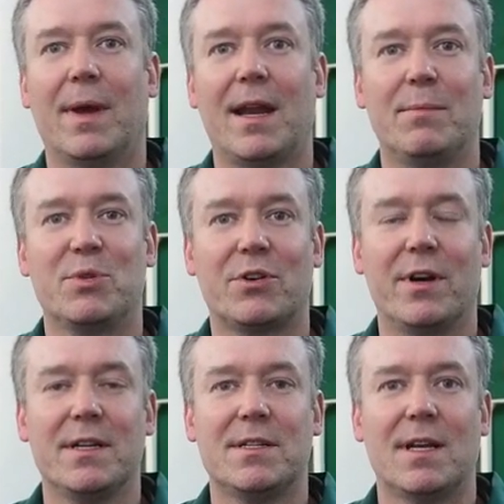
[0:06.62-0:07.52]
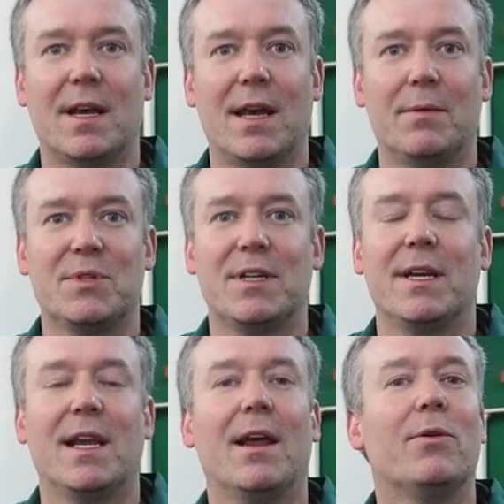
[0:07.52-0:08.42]
my name's Chris. I'm
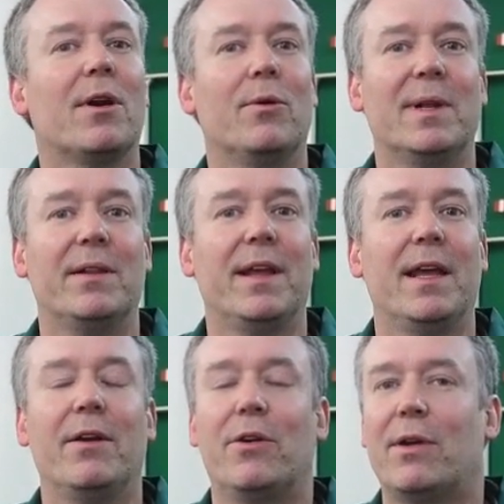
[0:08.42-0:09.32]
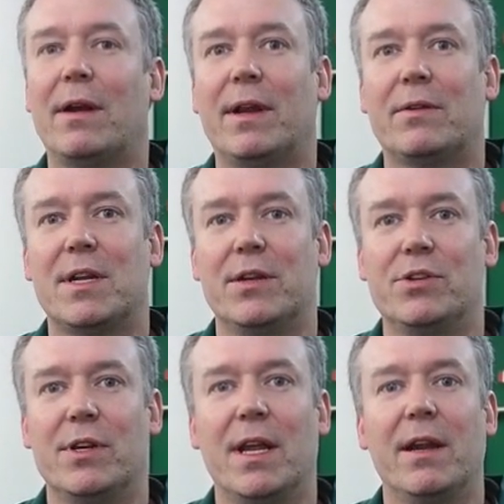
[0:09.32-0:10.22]
senior loco builder here at Roundhouse
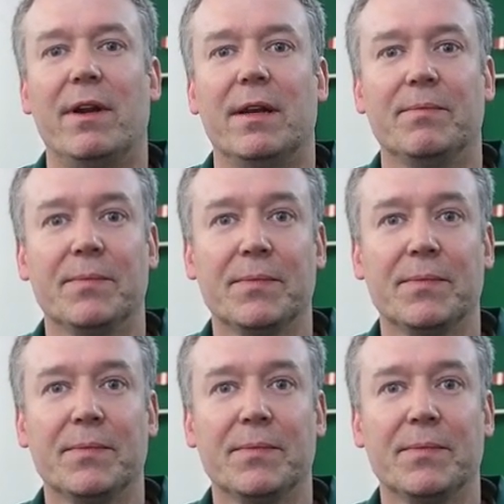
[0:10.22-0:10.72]
Engineering.